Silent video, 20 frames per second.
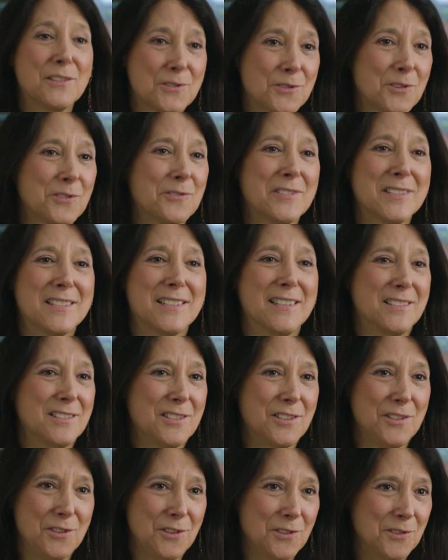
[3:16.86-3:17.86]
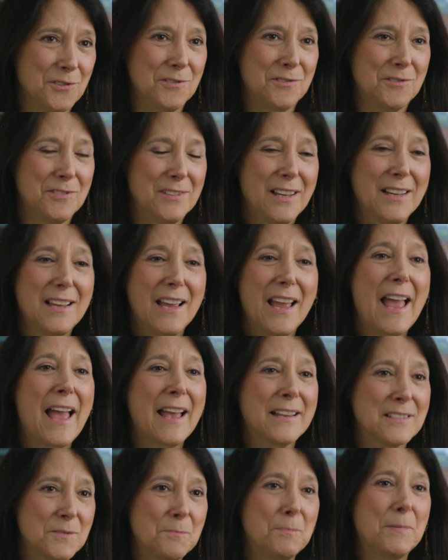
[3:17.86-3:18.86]
services to you
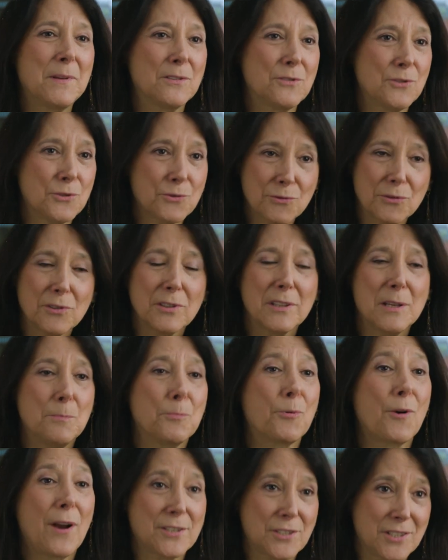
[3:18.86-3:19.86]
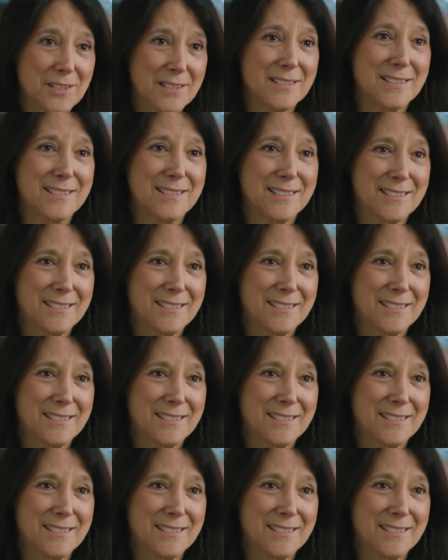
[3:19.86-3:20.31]
has been truly precious.